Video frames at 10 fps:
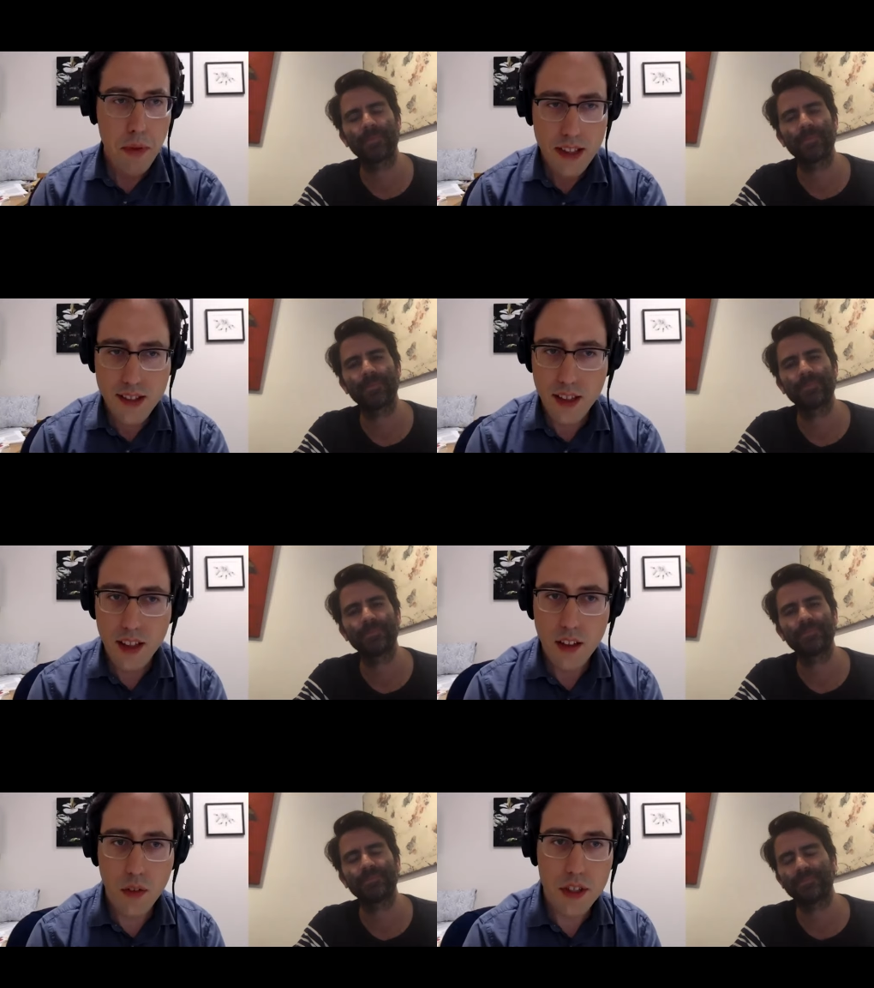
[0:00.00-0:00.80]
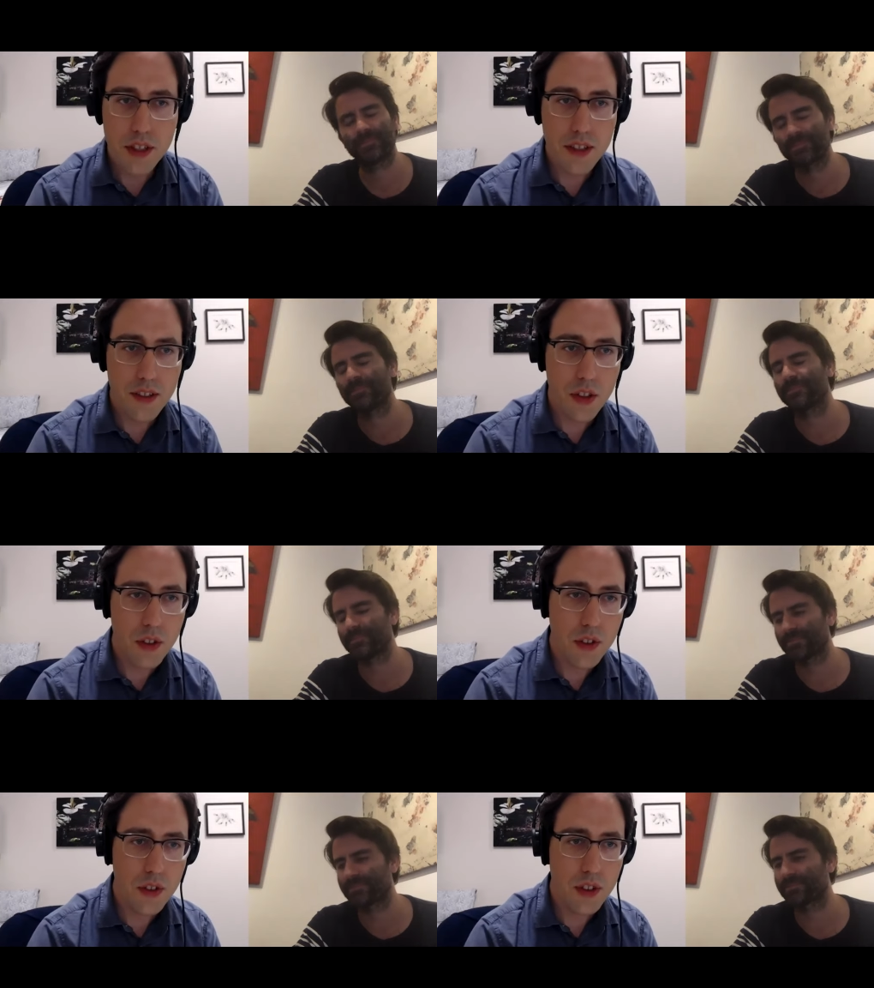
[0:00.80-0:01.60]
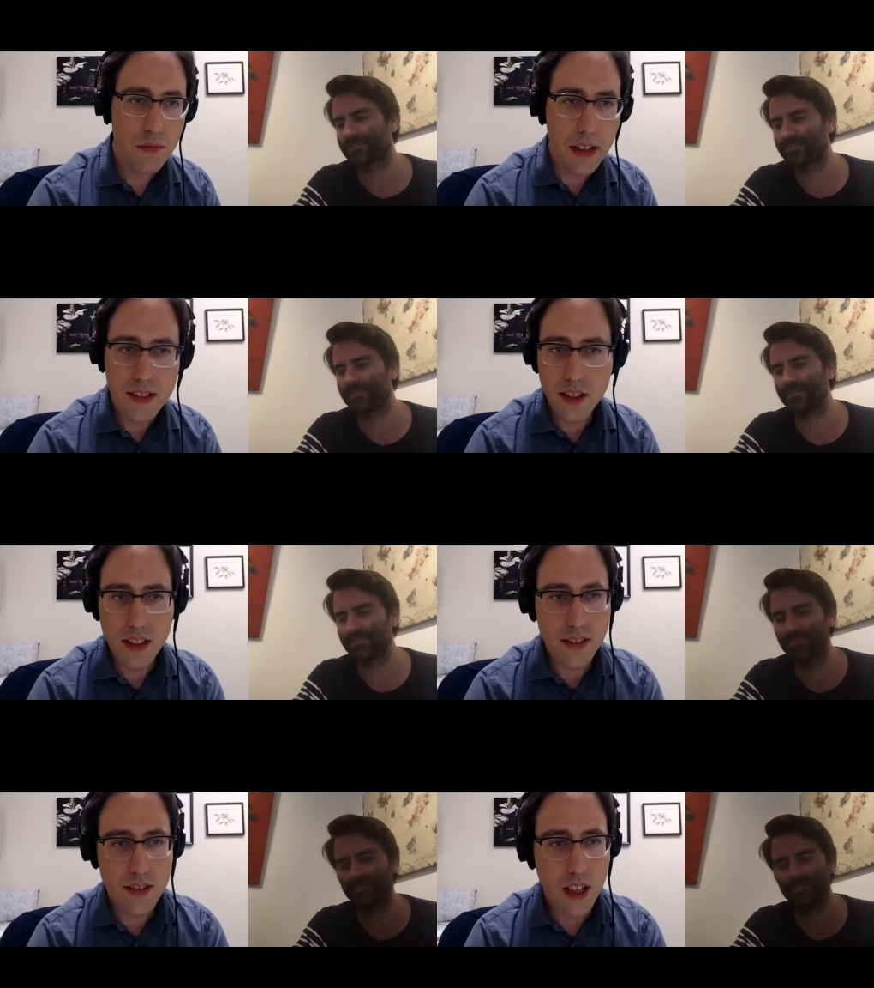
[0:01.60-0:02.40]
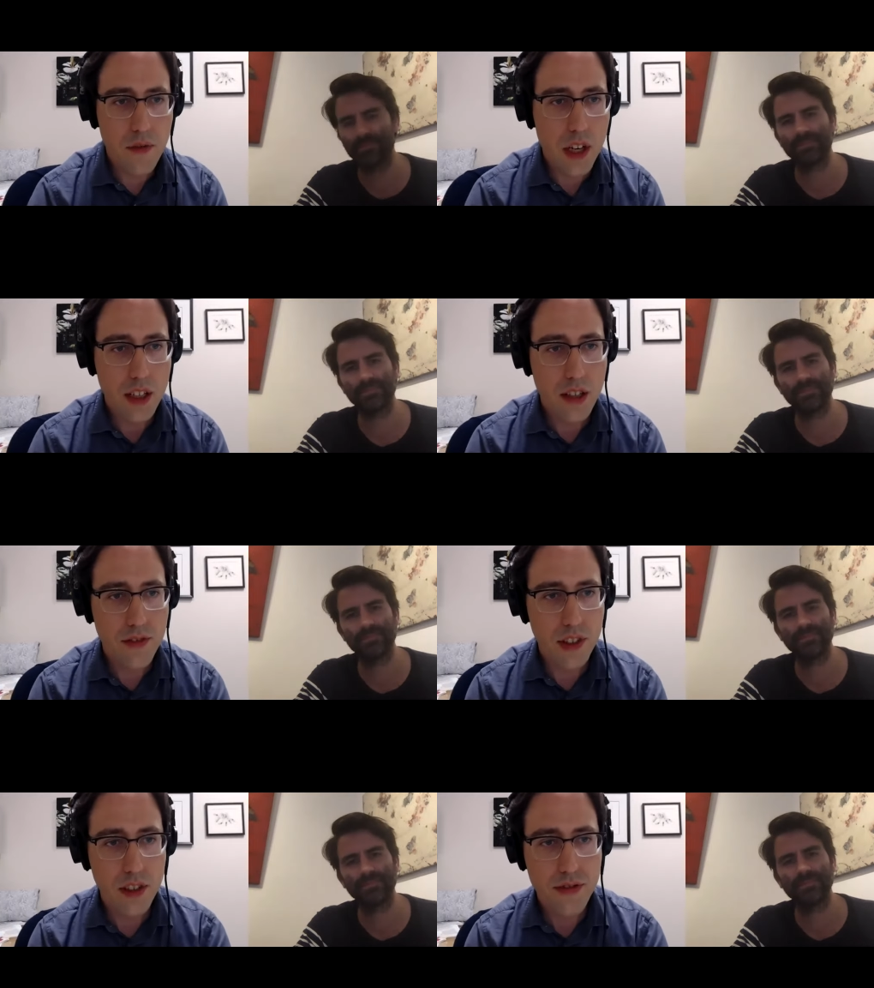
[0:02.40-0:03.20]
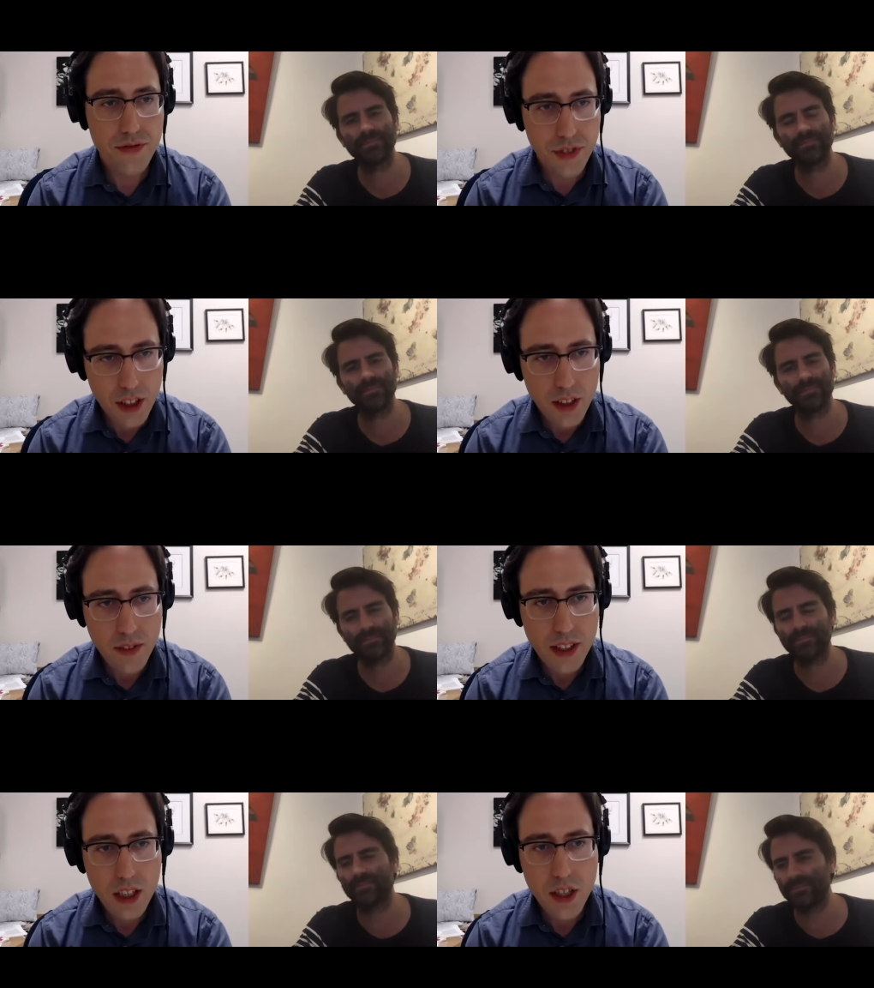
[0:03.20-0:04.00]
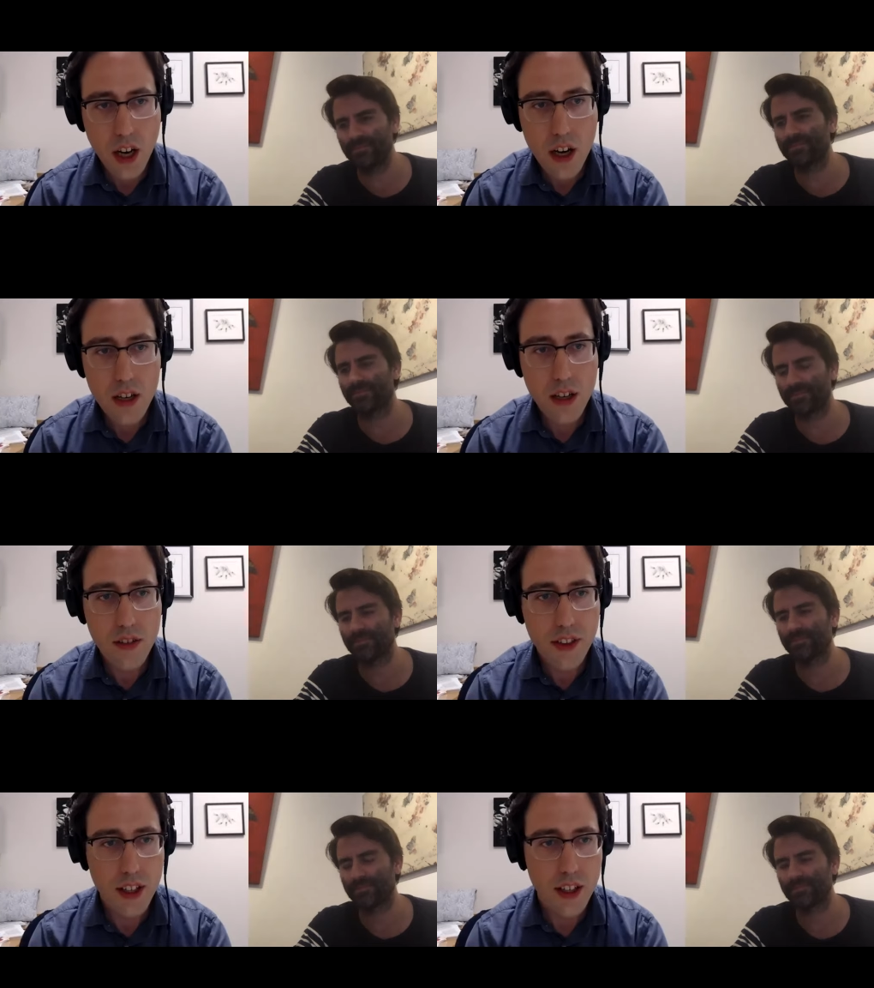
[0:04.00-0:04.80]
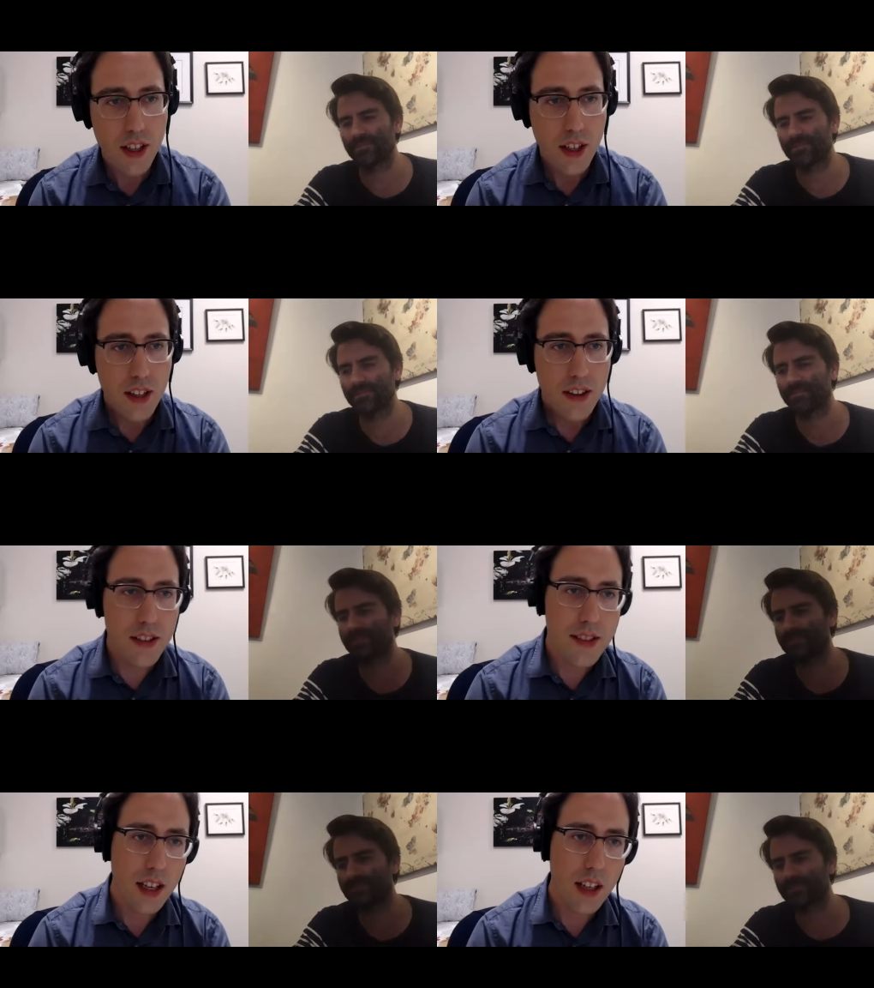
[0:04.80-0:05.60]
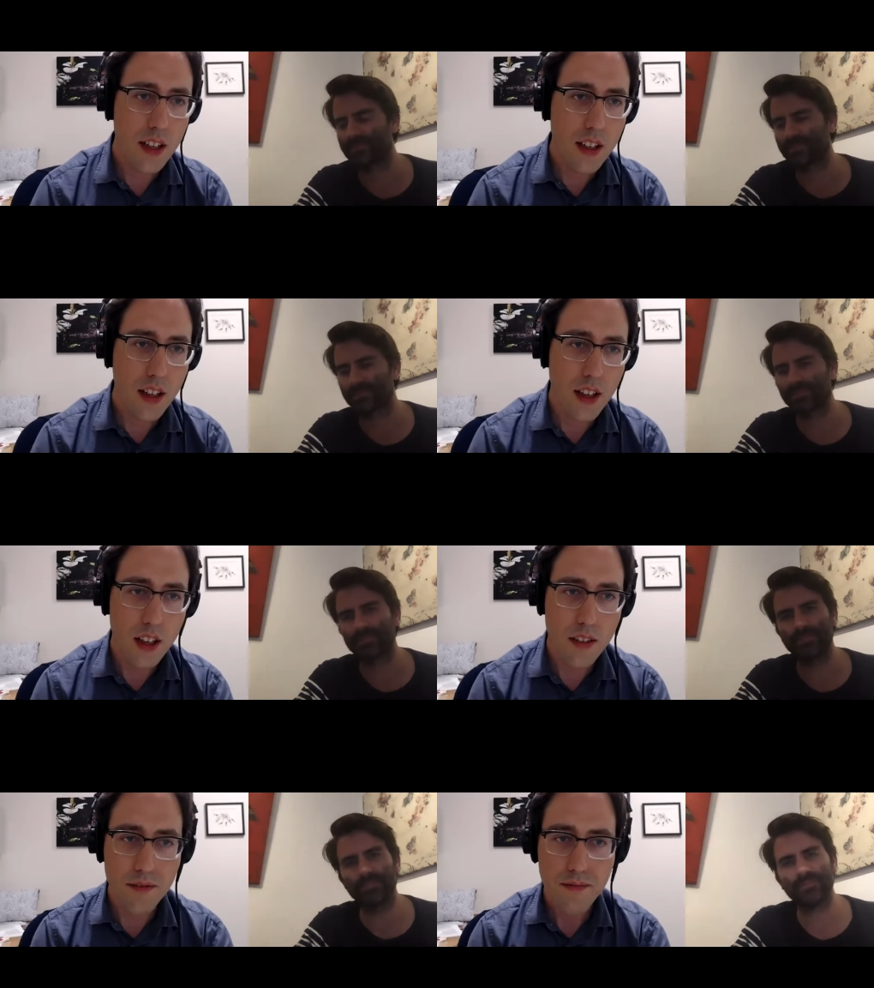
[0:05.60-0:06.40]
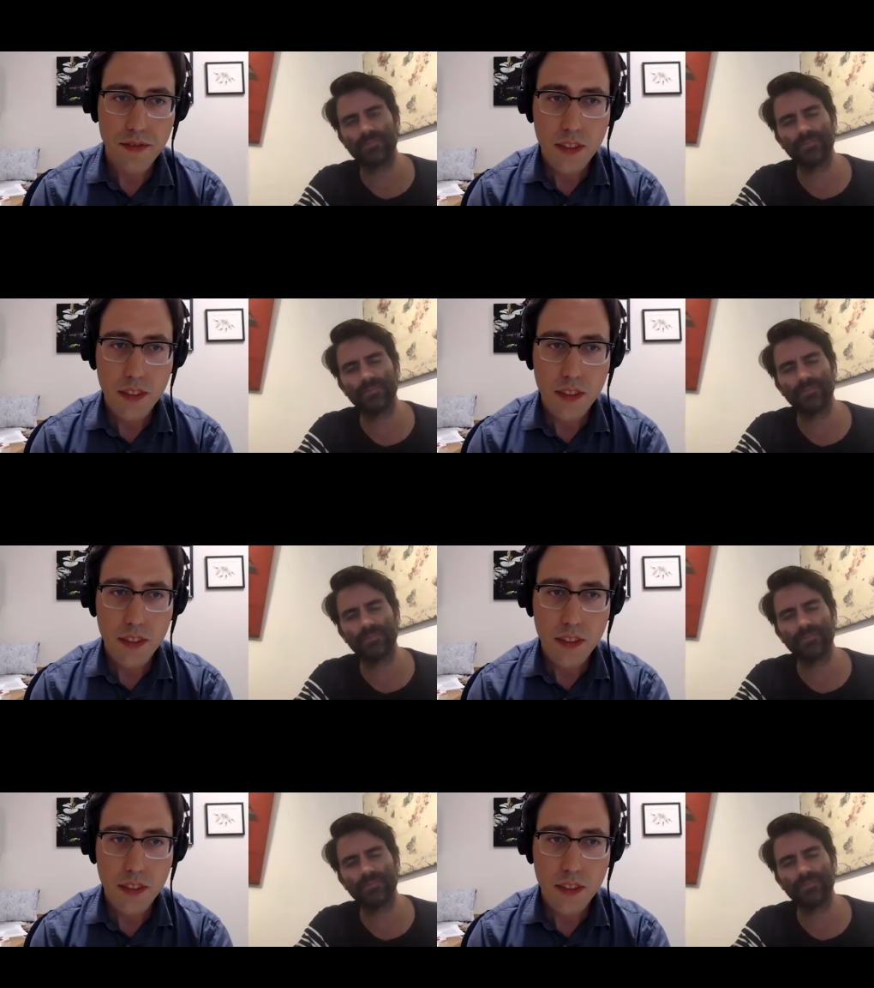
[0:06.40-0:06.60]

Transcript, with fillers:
Speaker 1: Betsy, which is who basically is the subject of your film and the daughter of the the second um,